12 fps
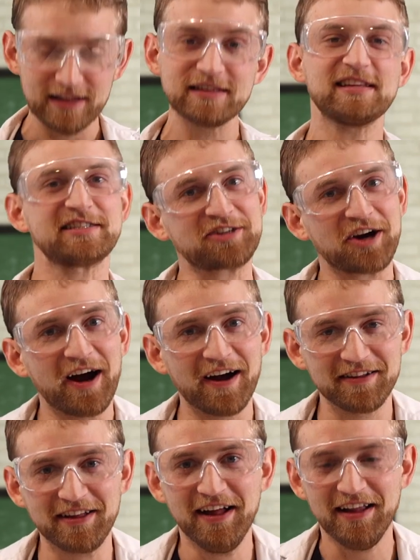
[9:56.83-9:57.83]
let's
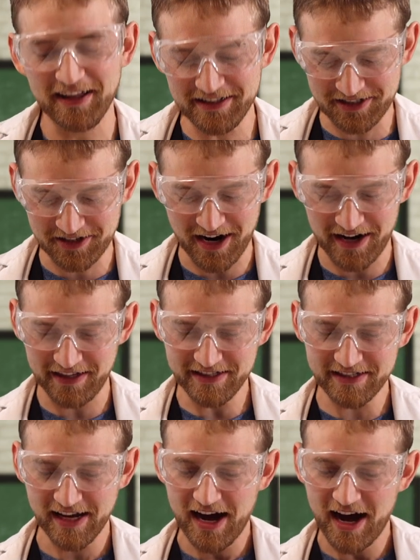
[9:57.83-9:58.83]
try, let's try
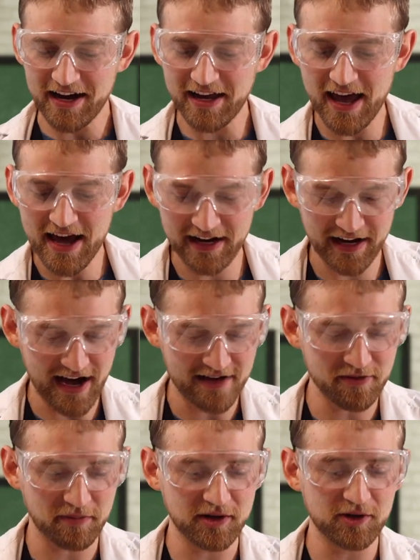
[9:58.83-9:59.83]
this again. I have
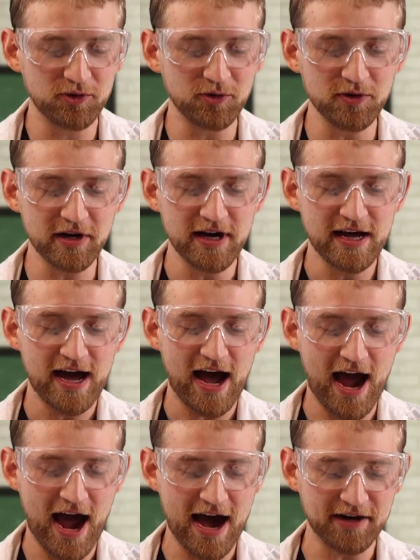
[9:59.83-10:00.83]
a balloon
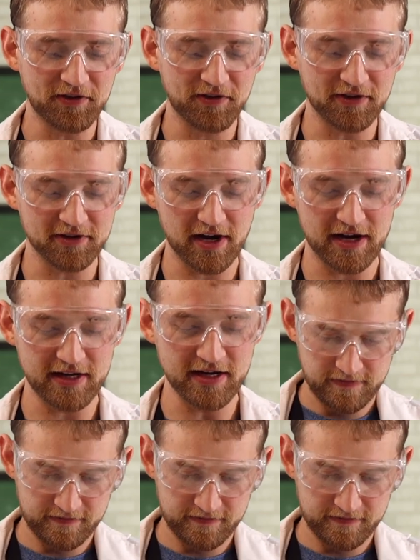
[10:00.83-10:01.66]
at the ready.